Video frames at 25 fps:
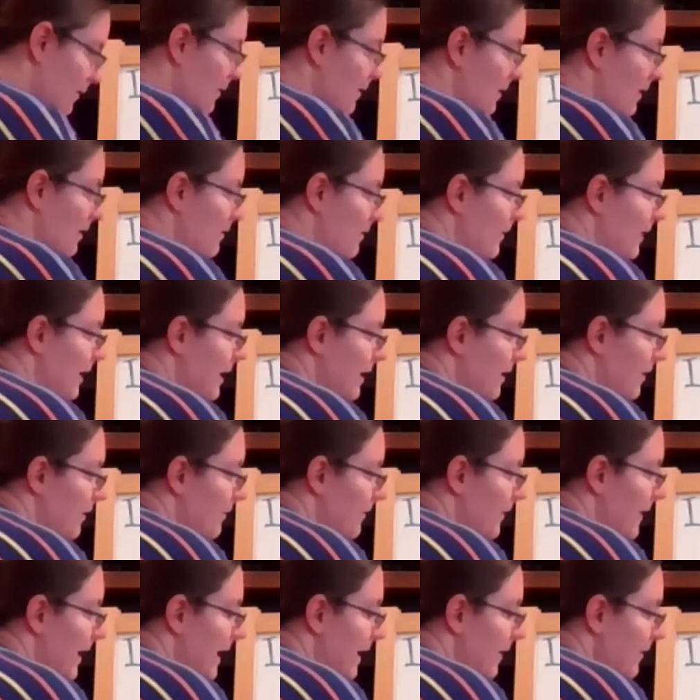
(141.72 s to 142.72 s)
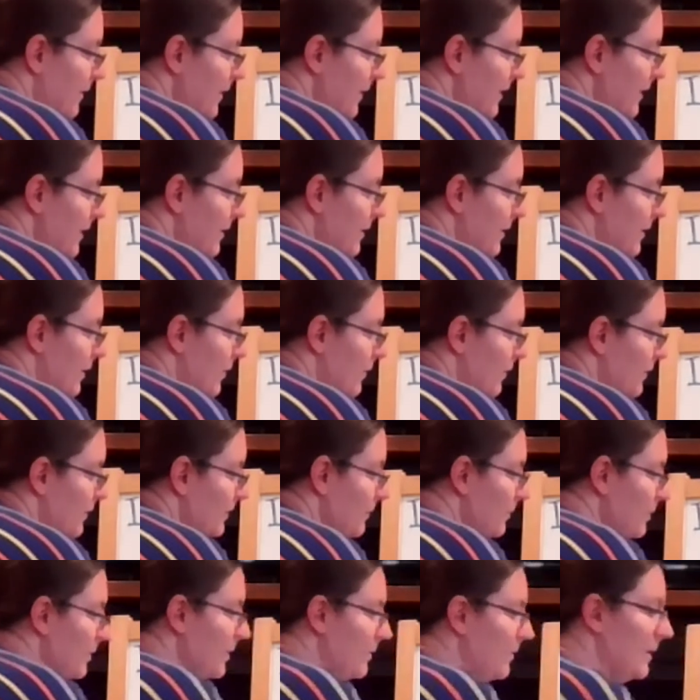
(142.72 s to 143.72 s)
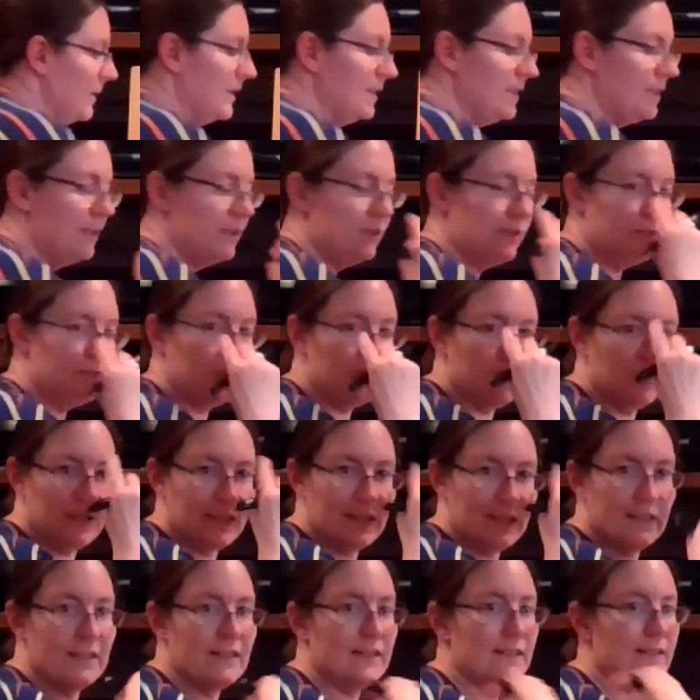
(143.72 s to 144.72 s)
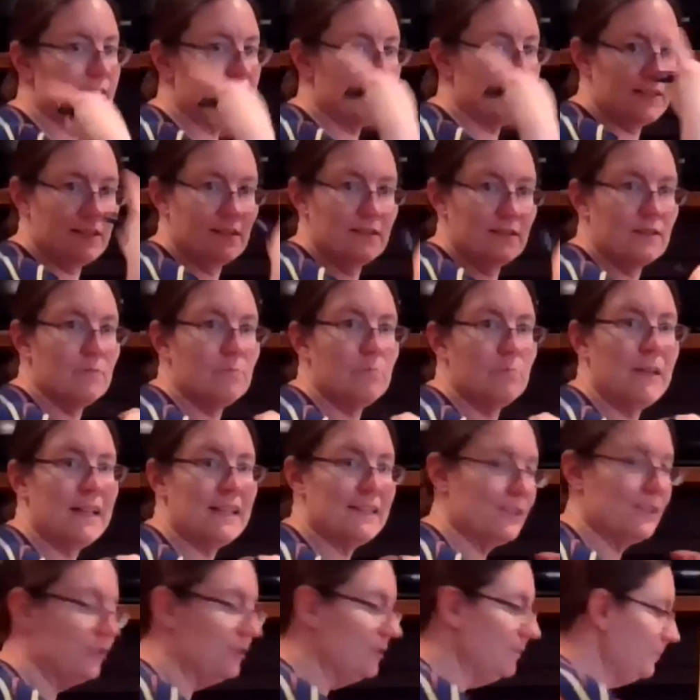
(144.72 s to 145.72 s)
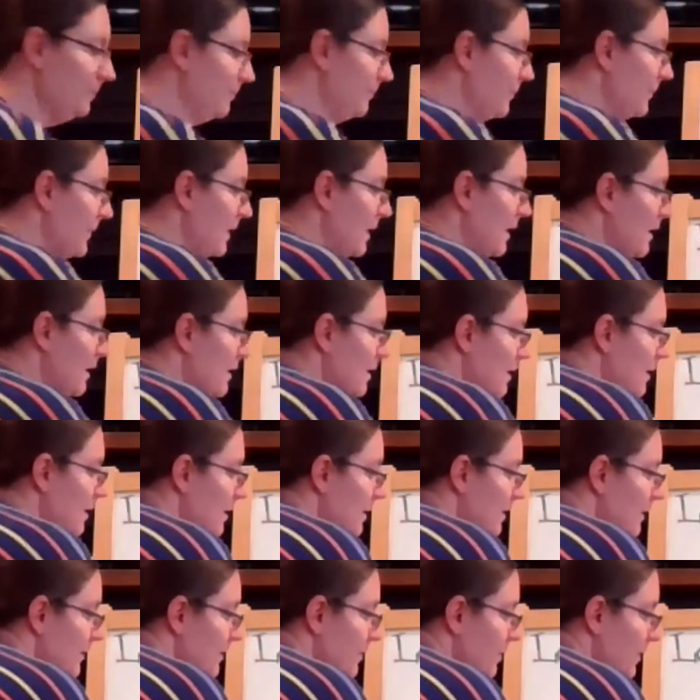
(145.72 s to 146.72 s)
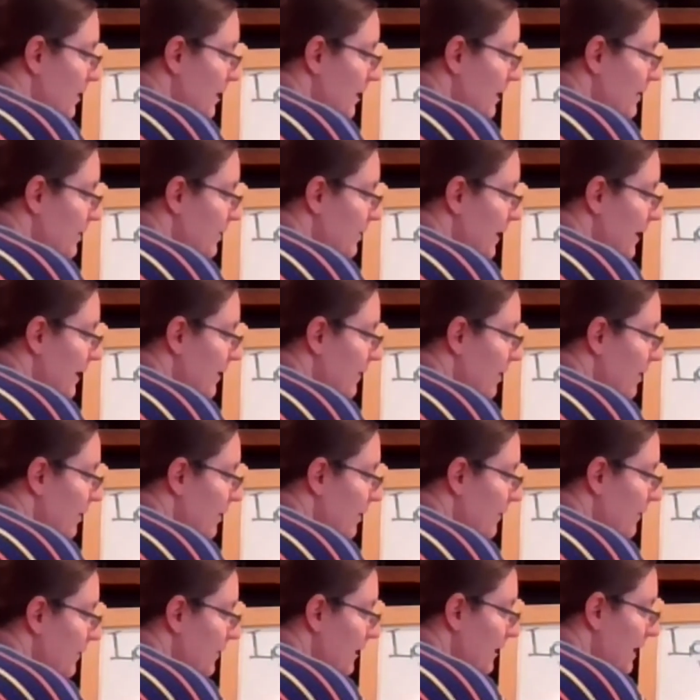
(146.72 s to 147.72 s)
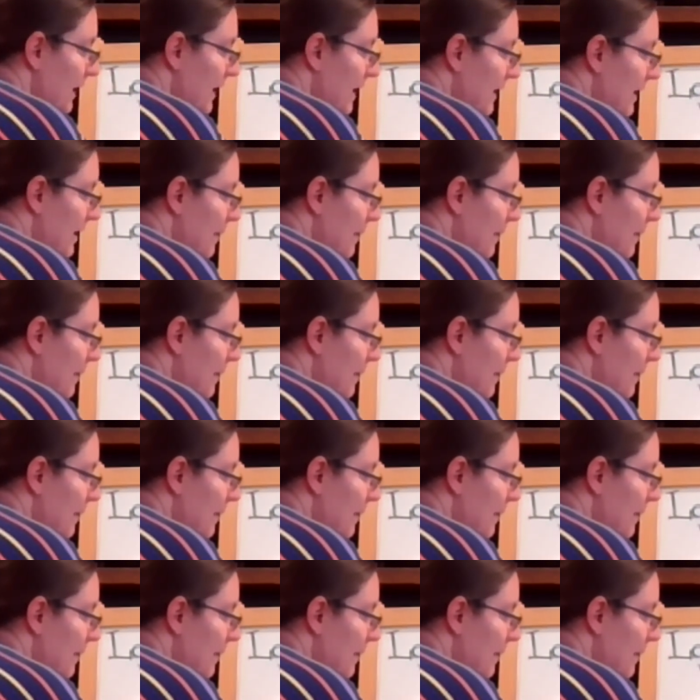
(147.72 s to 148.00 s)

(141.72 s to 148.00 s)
All right, around the nose, we're going to do his muzzle. So we're going to do a curved line